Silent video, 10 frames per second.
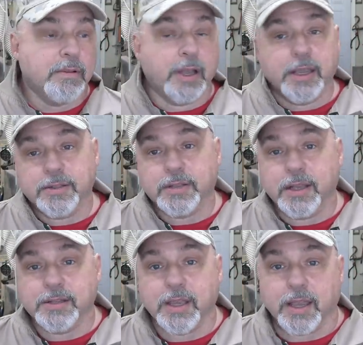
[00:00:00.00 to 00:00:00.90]
I guess
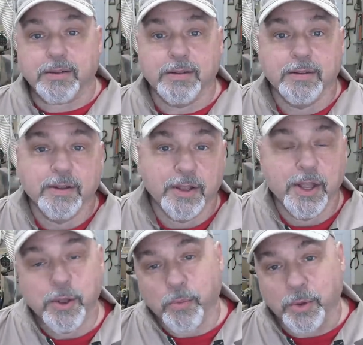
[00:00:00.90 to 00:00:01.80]
that's it.
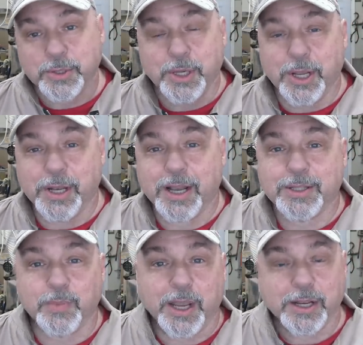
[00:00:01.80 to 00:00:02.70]
We'll see you
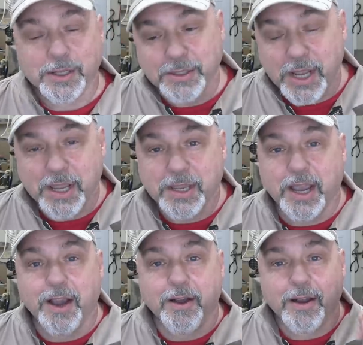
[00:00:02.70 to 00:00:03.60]
next week. Take
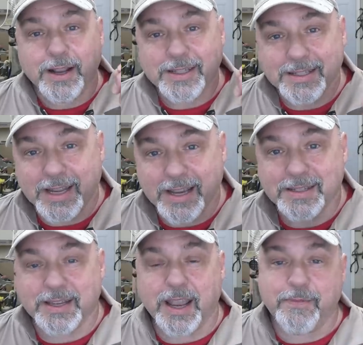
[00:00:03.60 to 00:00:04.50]
care, stay
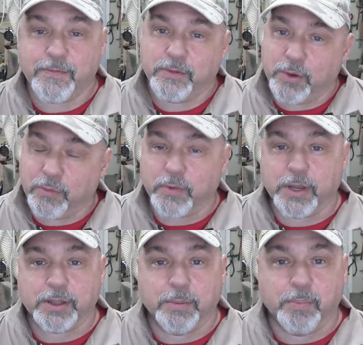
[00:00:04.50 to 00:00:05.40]
safe, don't
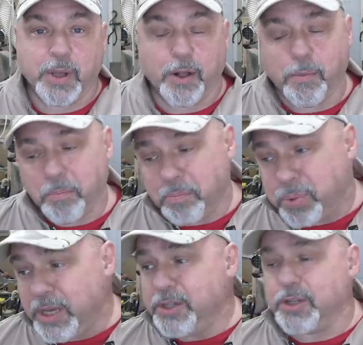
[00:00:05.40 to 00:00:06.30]
forget the bell.
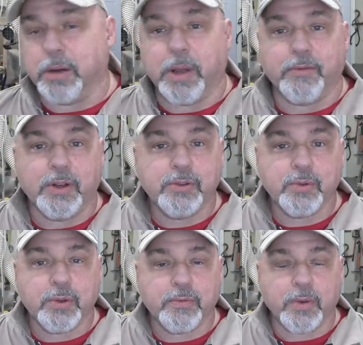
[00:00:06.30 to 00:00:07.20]
Please share my videos
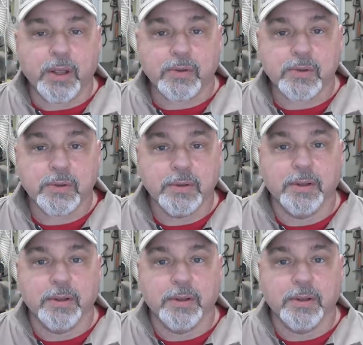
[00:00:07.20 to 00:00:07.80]
with your friends.